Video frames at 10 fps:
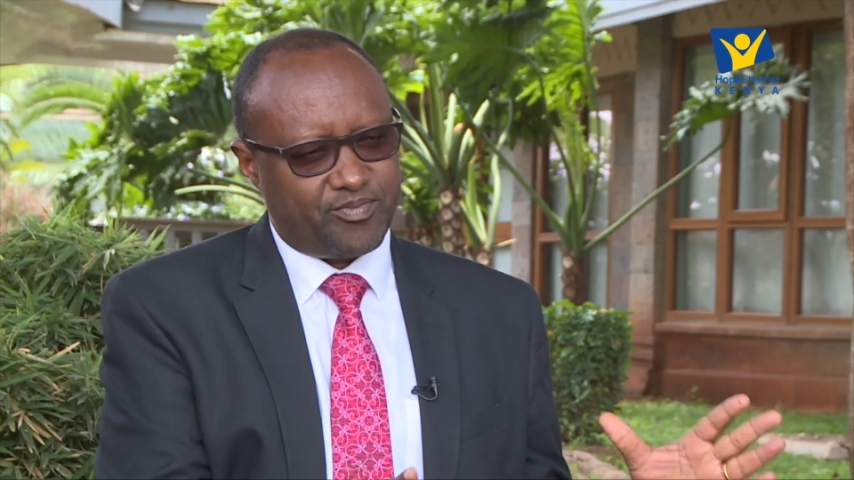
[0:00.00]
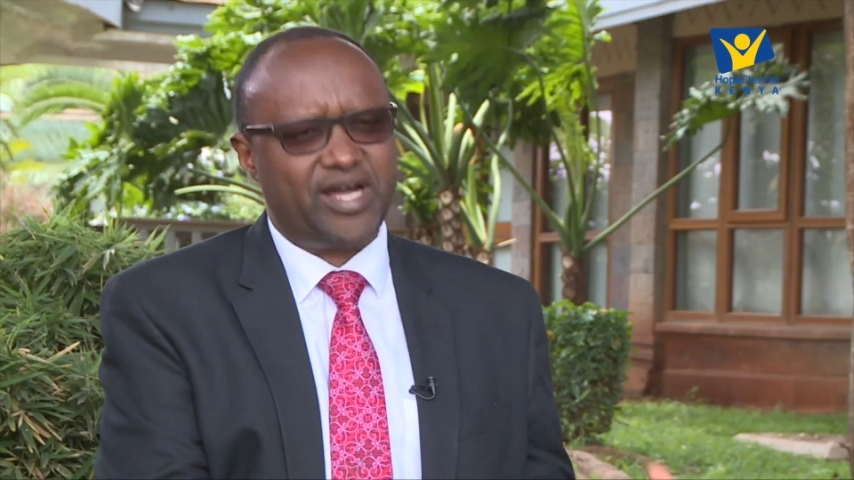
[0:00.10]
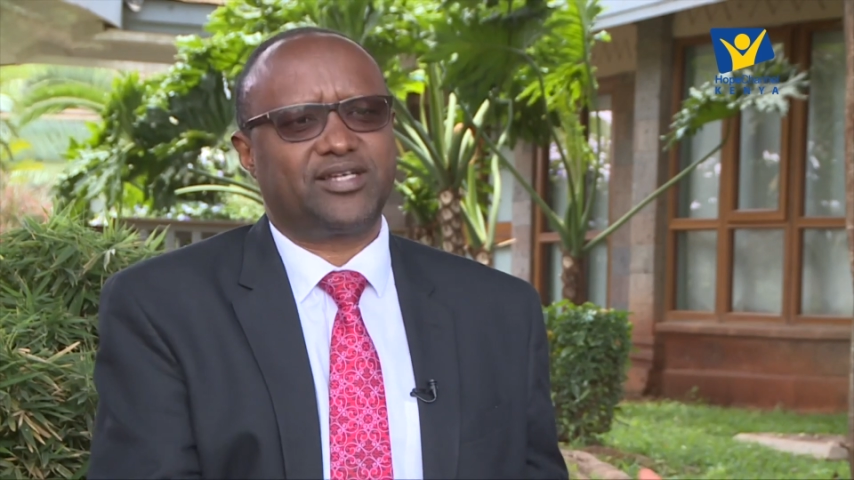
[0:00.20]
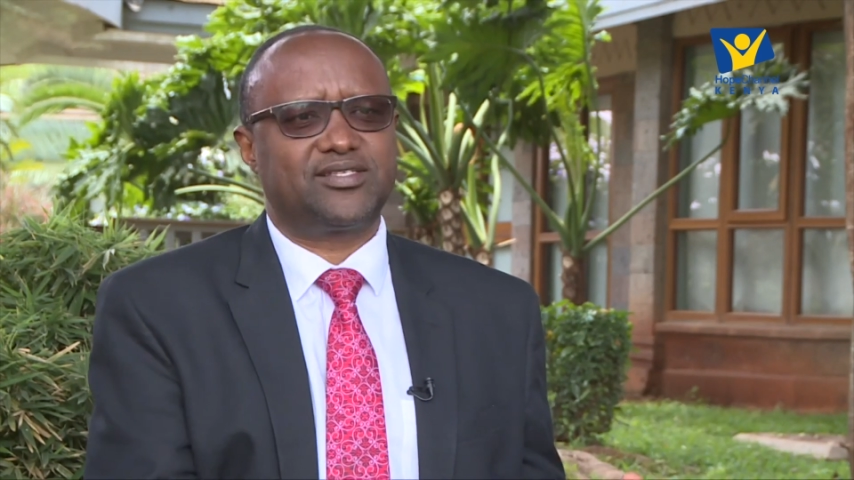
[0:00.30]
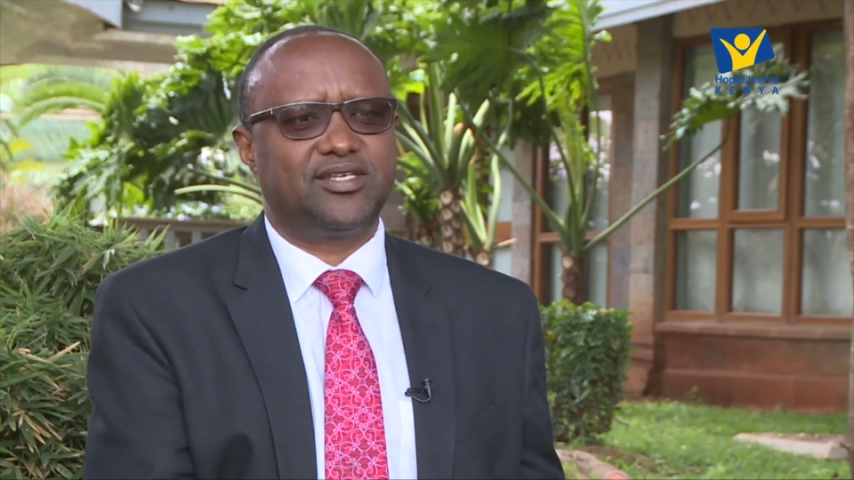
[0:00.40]

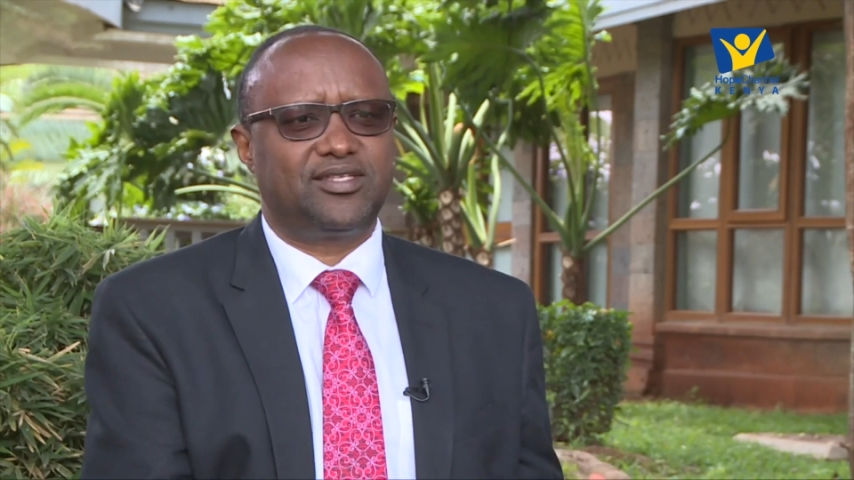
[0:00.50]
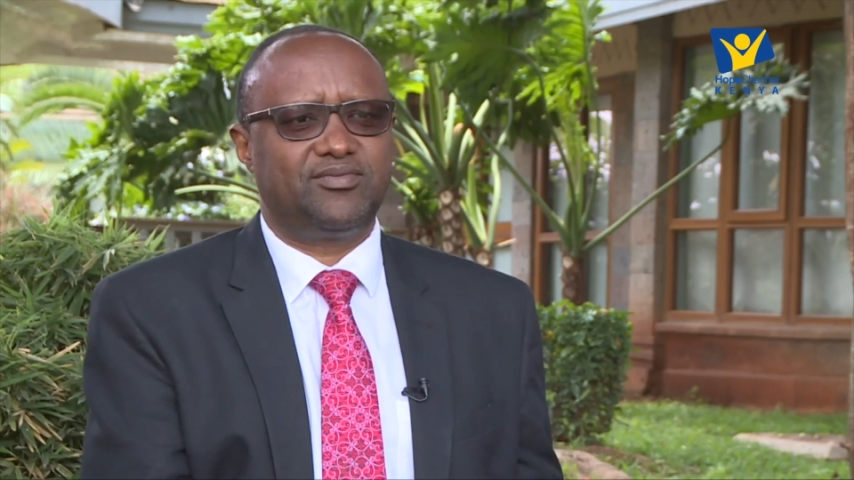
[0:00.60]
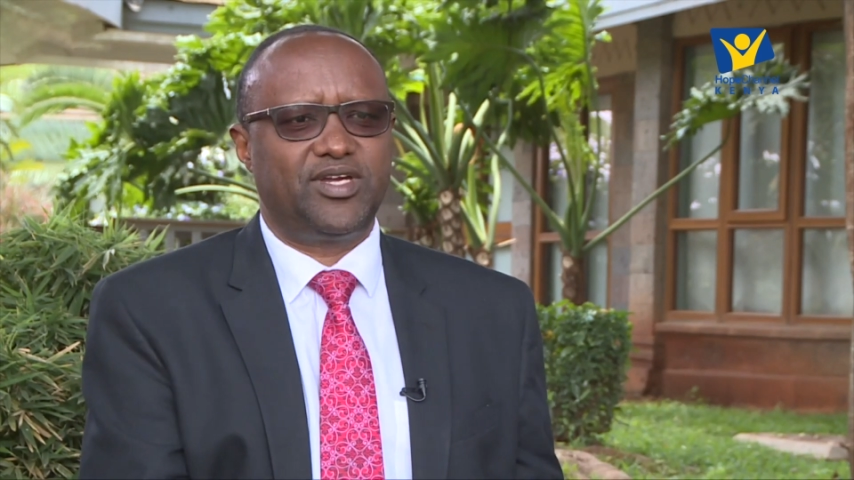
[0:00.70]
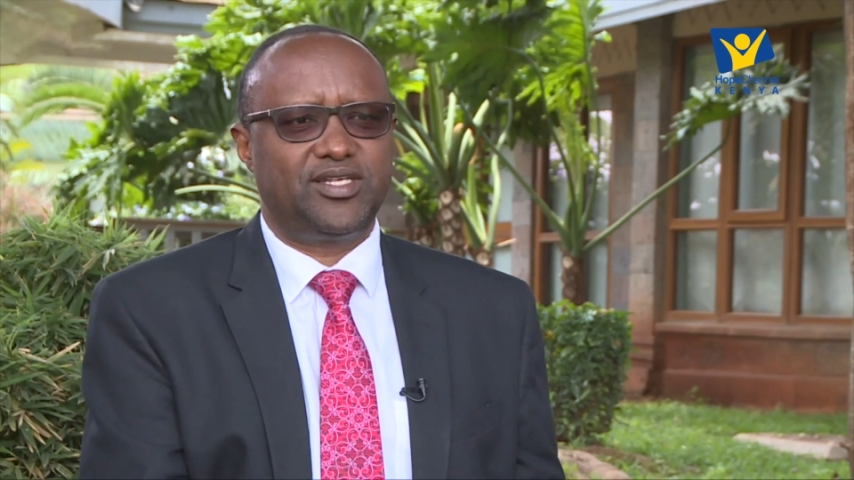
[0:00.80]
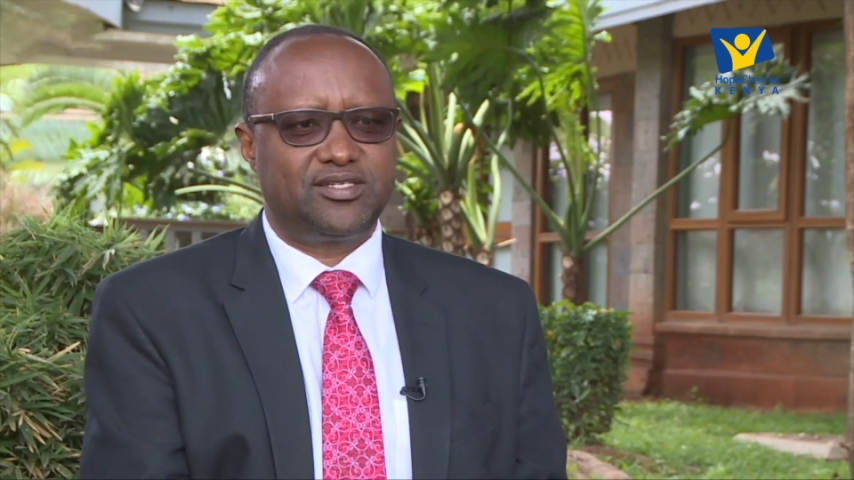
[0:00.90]
bank
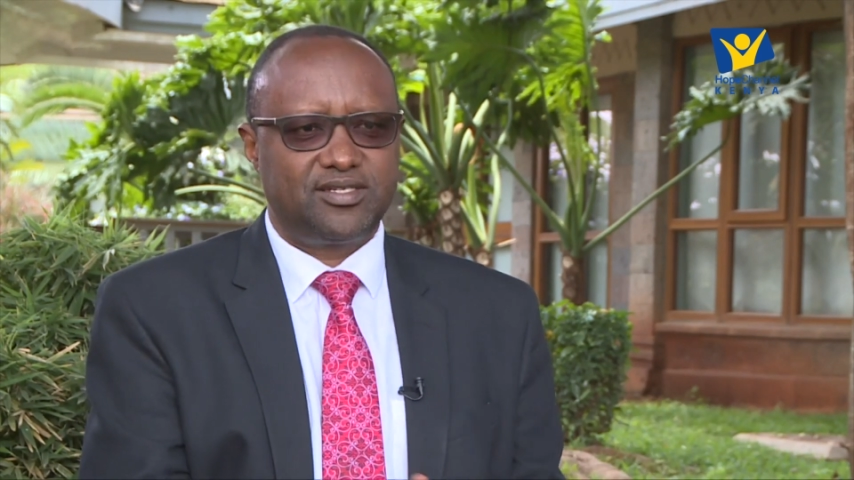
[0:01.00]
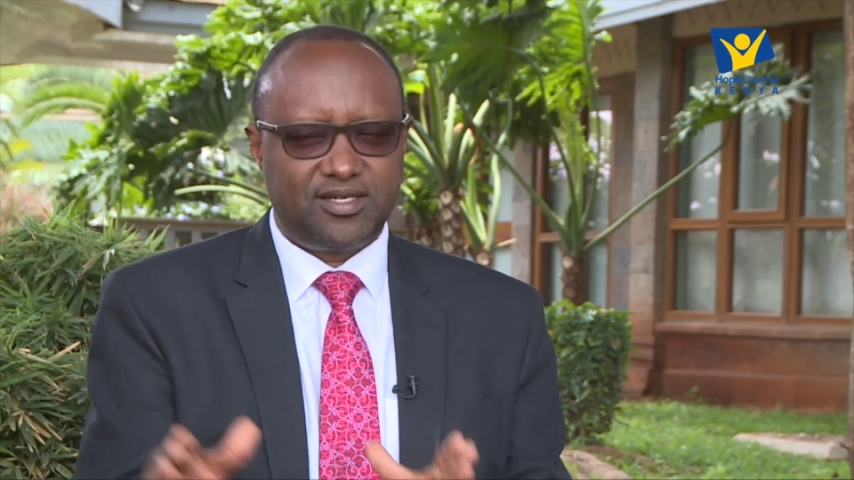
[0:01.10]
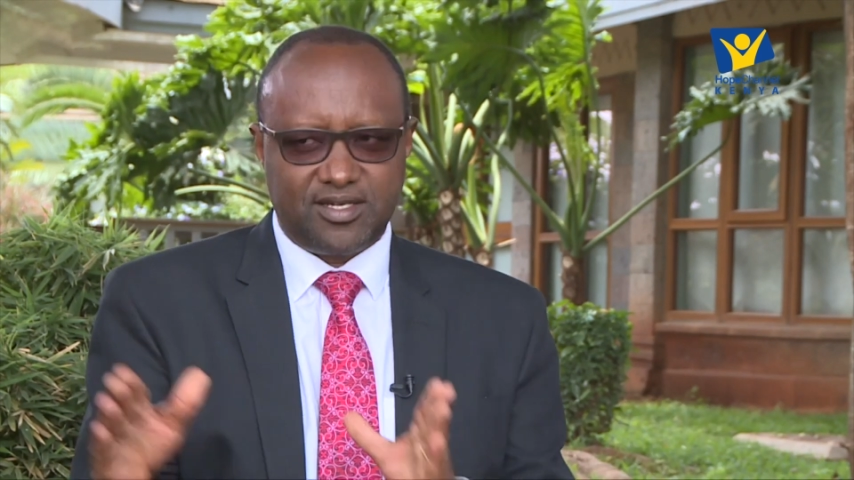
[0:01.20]
statement,